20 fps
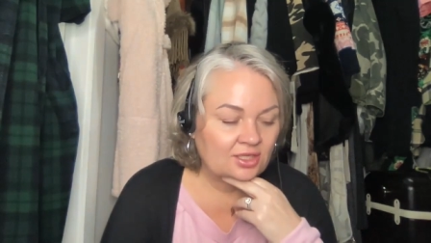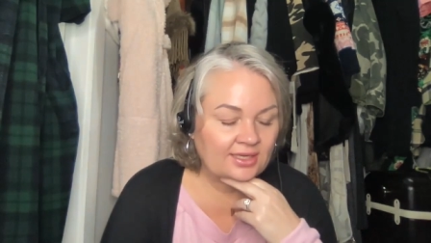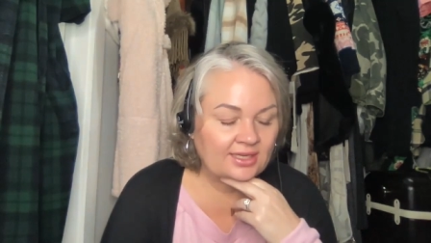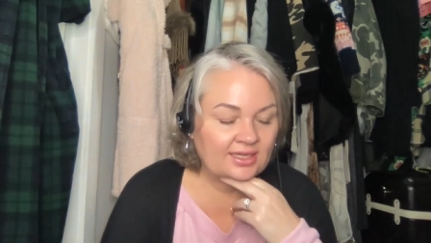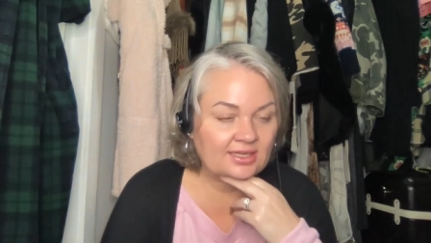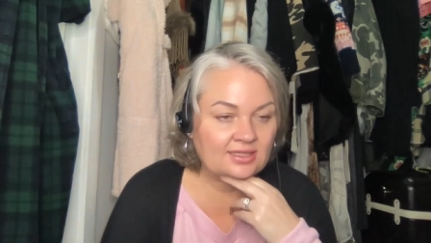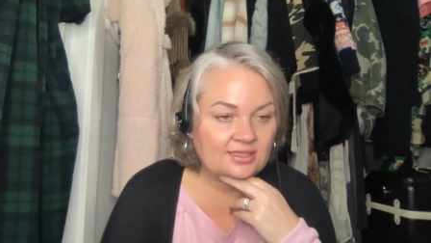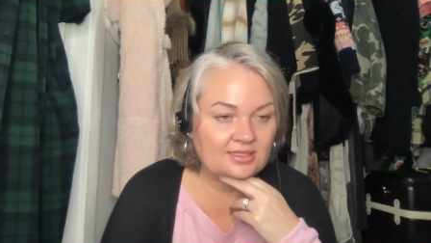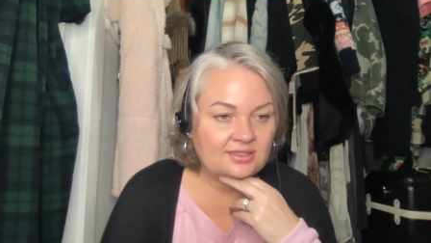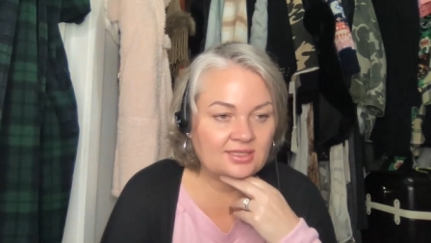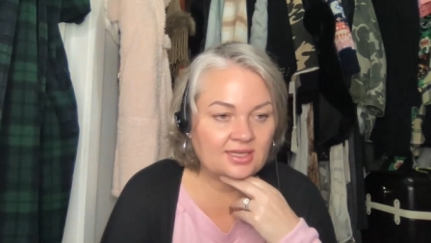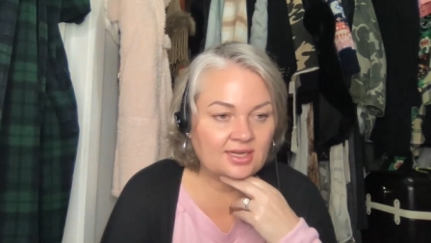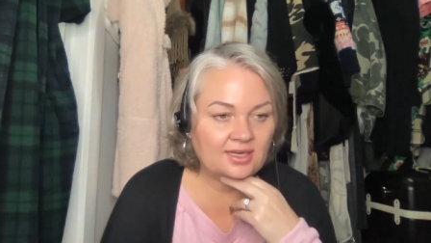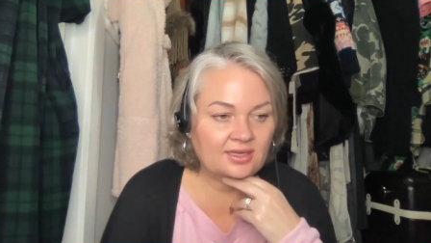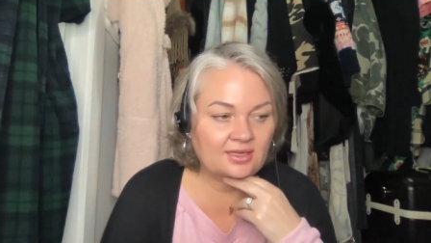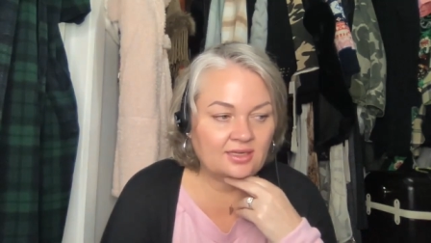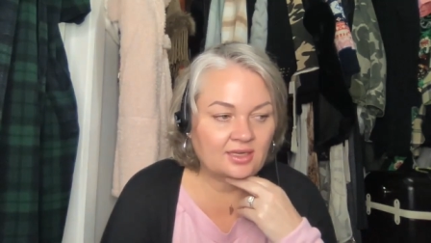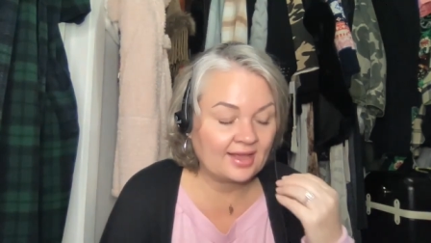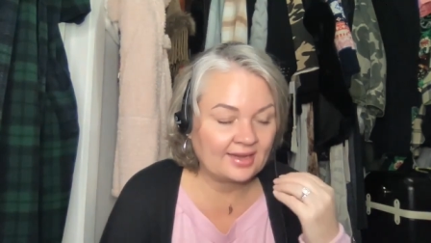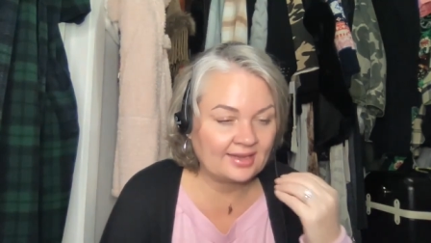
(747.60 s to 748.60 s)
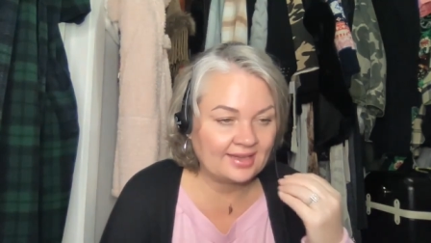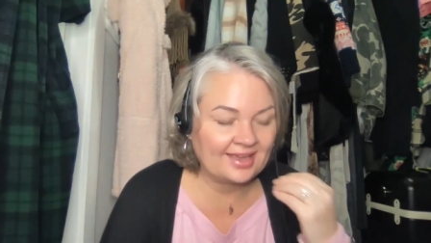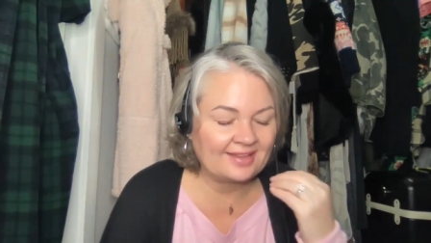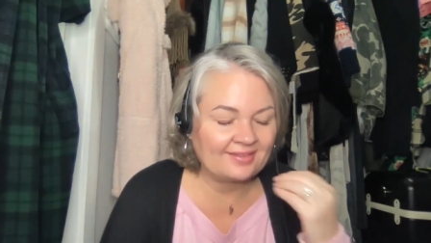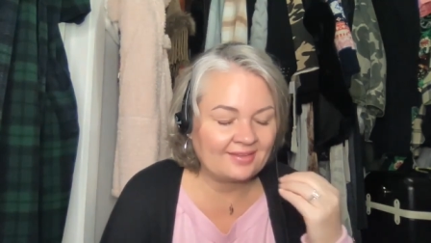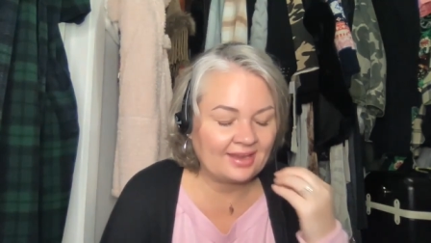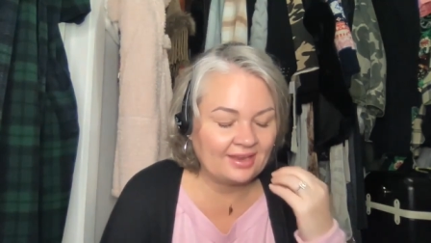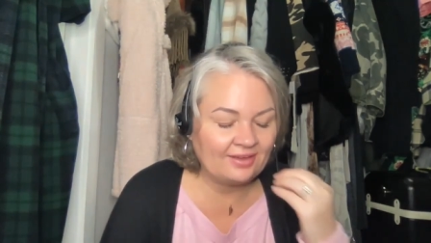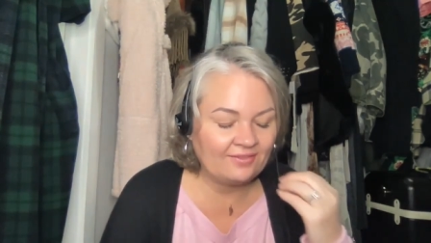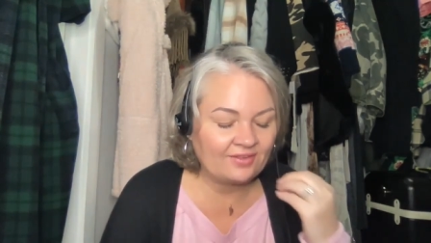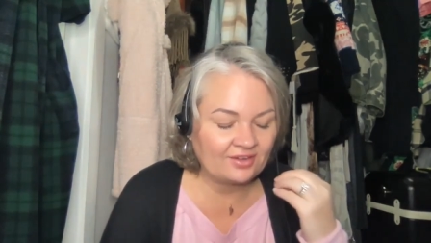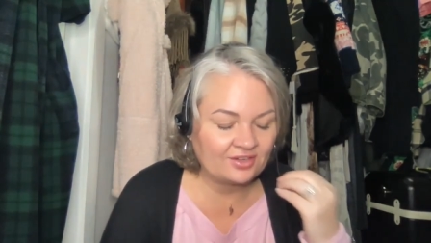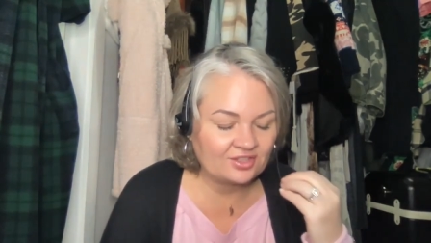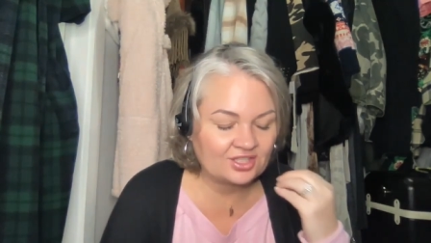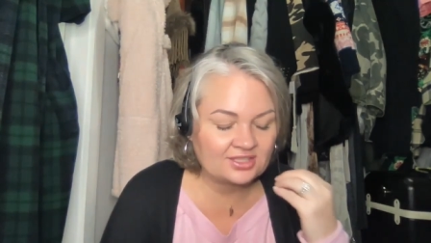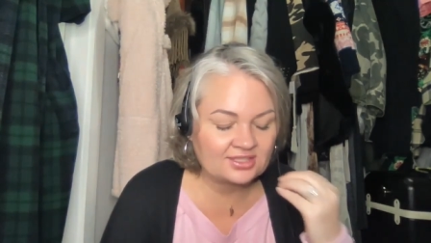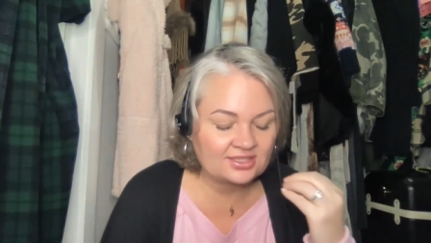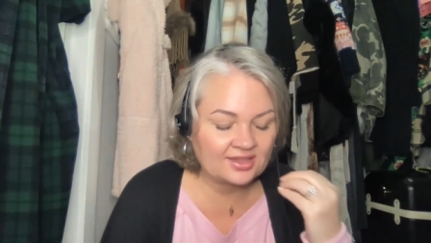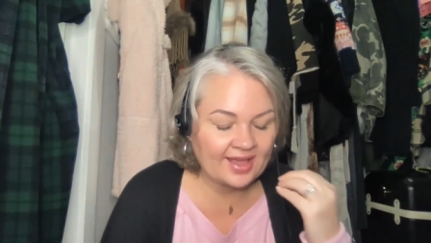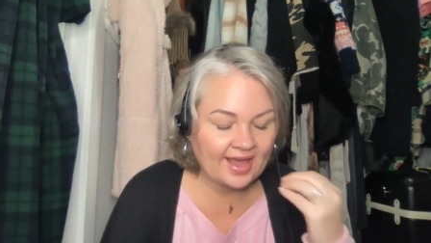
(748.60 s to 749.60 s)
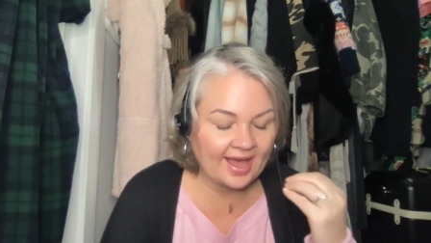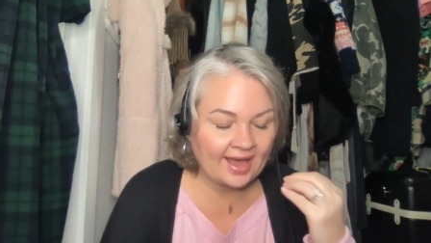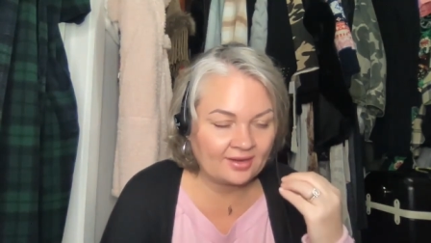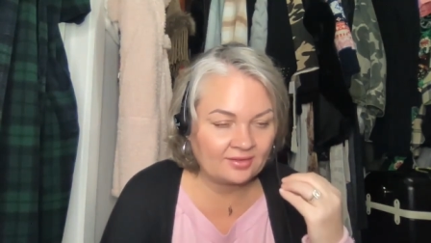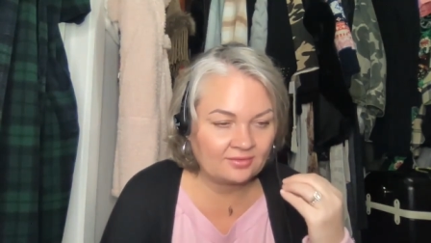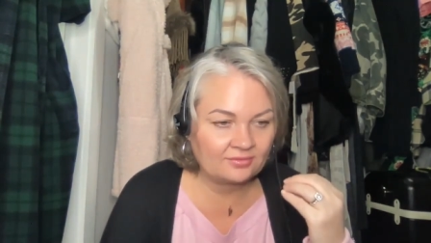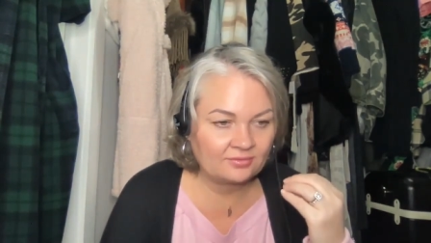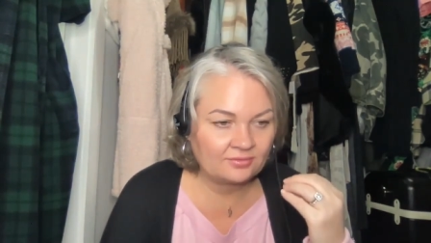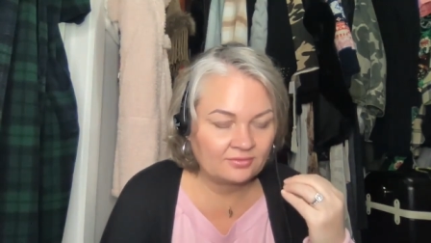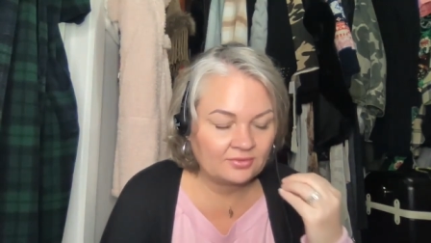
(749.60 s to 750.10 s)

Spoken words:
kids that get even just that,